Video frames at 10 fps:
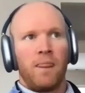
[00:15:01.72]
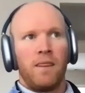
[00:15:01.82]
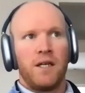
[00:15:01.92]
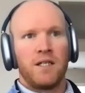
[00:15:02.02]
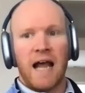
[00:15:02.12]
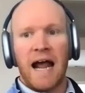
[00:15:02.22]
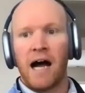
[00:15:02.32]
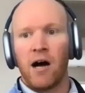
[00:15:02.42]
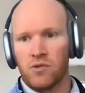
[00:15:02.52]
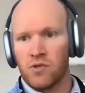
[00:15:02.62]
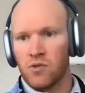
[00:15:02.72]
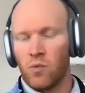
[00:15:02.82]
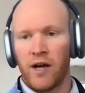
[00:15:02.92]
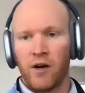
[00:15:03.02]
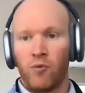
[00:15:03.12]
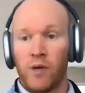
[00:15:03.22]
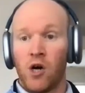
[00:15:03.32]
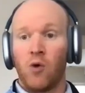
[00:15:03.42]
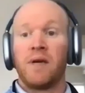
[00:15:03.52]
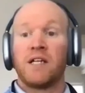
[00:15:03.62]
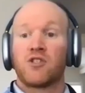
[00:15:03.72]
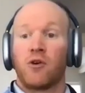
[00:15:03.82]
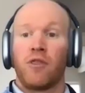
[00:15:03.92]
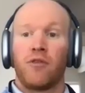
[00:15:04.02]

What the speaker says: these outs where if we don't meet certain